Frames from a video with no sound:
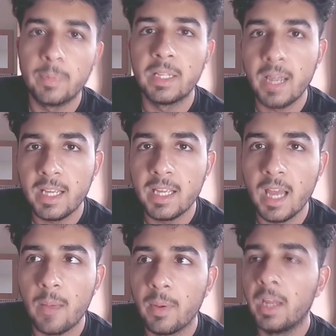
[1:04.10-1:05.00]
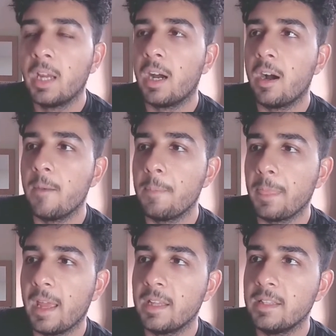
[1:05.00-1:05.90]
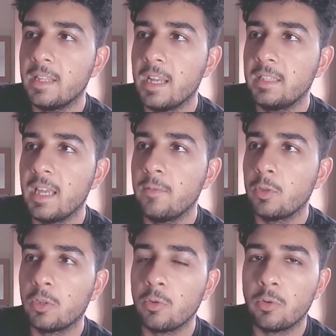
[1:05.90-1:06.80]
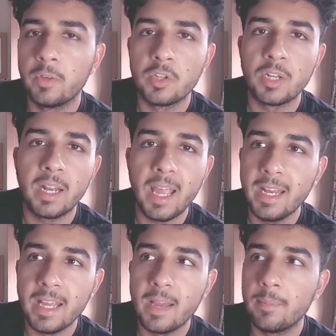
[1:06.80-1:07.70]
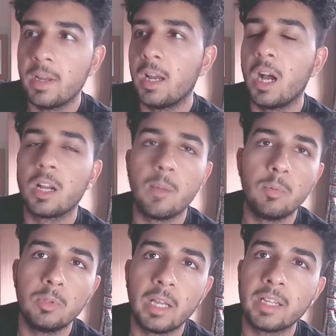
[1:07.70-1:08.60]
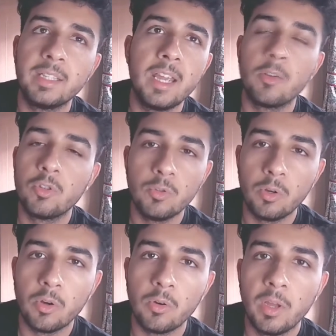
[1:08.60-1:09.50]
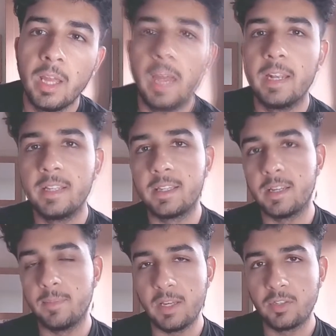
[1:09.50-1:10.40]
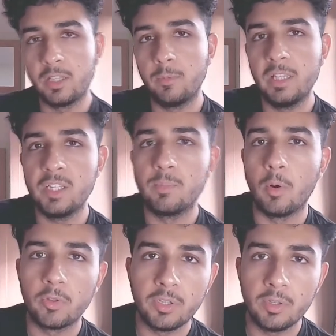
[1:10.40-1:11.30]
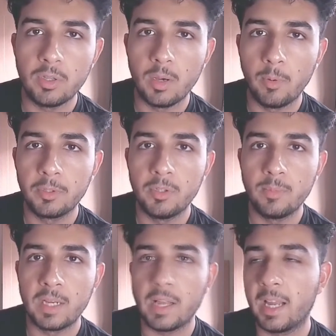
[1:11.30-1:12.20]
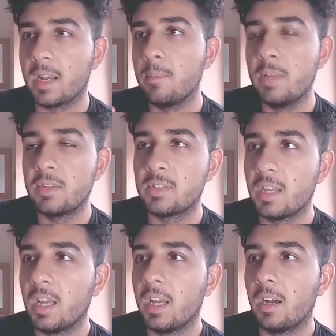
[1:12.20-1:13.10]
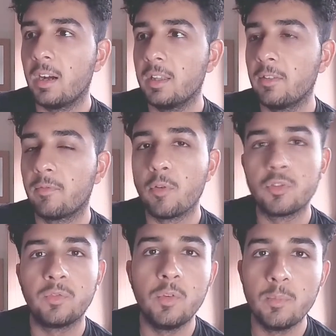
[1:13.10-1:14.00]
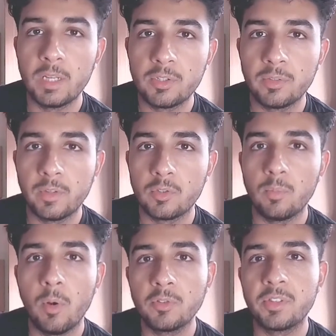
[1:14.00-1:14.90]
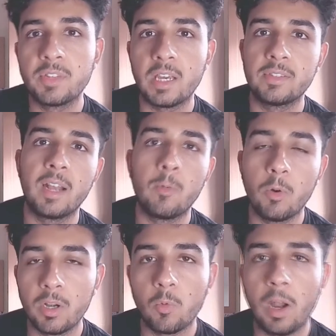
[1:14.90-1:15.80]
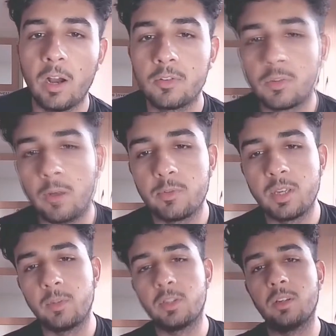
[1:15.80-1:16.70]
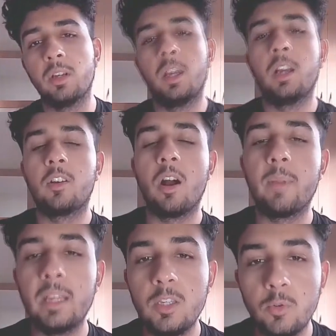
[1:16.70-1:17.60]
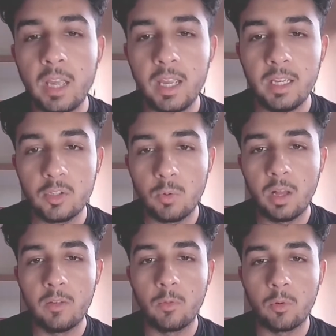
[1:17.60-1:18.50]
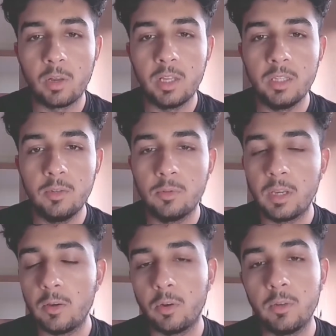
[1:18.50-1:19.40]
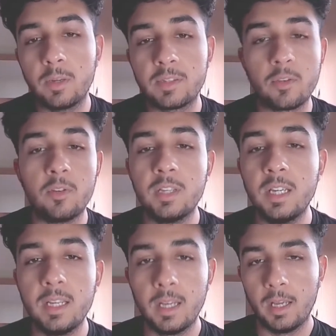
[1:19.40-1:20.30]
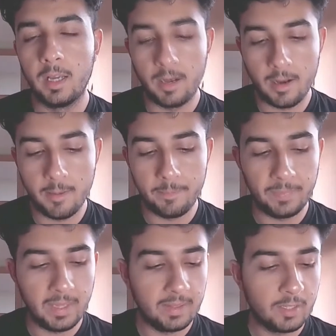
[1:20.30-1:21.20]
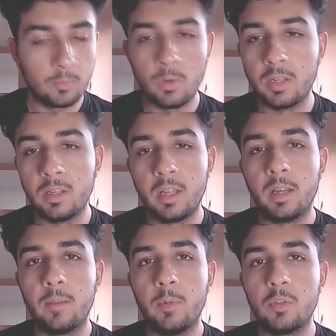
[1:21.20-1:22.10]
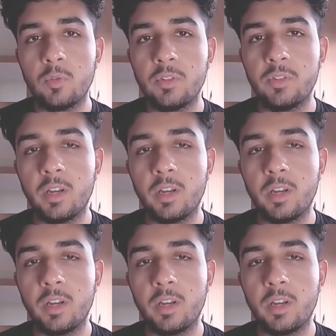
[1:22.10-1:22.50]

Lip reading: Nike app, and it gave you a little notification at 8 a.m. a day or two ago, and it basically released both the two bags. I kind of missed the first few minutes of it, so most of the sizes that I wanted were out, so I was able to cop a UK 12 or a UK or US 13 in this one, which was